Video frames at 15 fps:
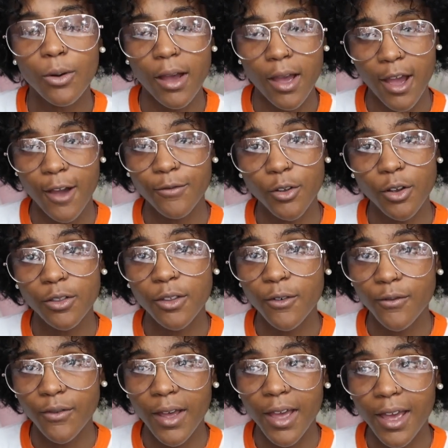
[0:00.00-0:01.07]
after the
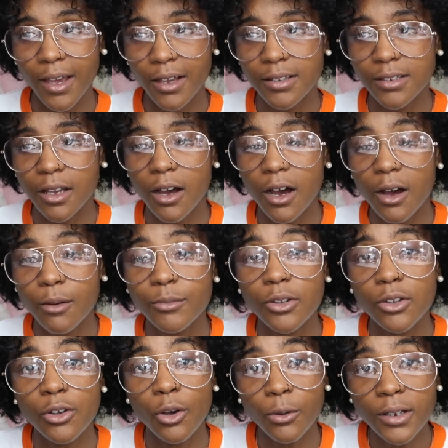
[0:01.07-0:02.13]
fact,
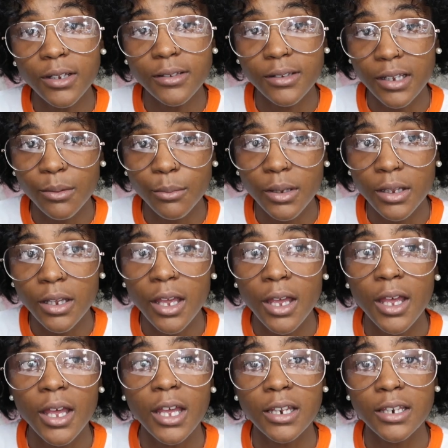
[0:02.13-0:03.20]
um, yoni steaming
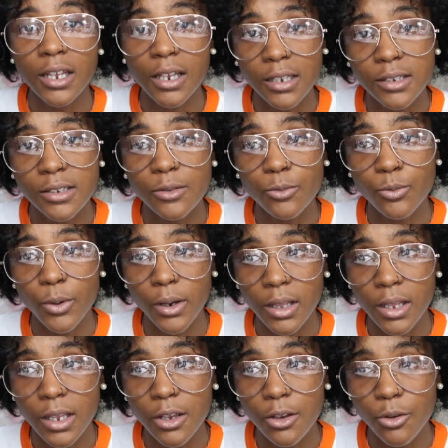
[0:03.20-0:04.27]
does
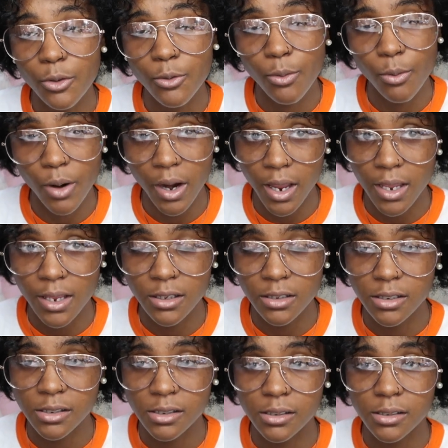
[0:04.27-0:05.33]
really great
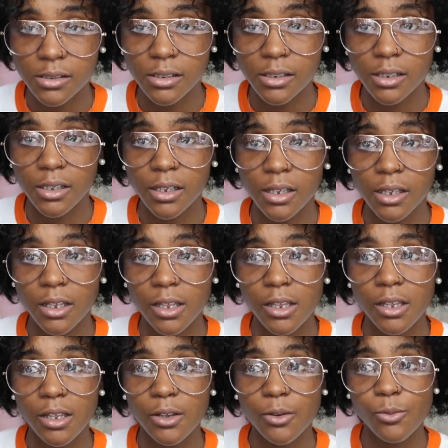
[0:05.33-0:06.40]

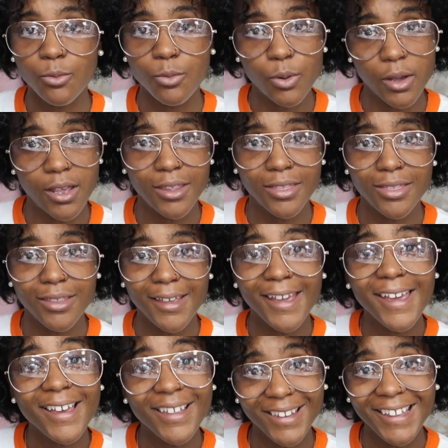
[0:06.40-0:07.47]
with
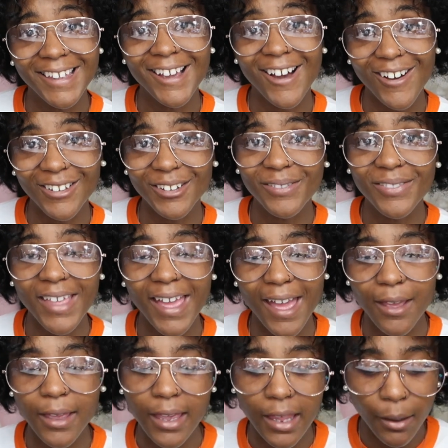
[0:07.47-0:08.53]
healing all of
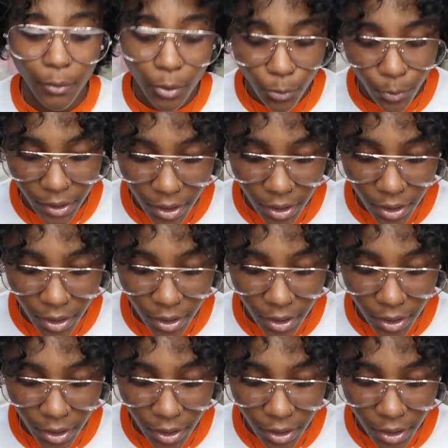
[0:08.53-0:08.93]
that. And I'm gonna